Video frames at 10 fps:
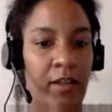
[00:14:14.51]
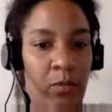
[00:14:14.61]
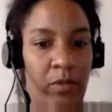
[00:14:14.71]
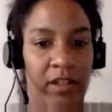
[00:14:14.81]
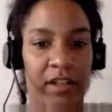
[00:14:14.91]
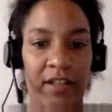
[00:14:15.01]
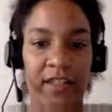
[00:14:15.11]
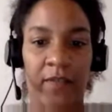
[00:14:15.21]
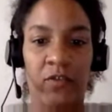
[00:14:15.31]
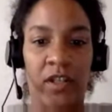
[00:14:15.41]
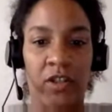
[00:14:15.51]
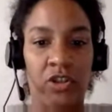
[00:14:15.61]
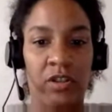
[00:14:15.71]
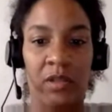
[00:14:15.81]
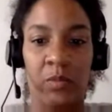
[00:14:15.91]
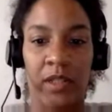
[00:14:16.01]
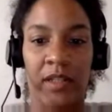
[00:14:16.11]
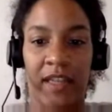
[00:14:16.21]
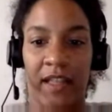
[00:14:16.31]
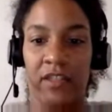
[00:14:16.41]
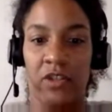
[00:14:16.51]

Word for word: billionaires have traditionally been against the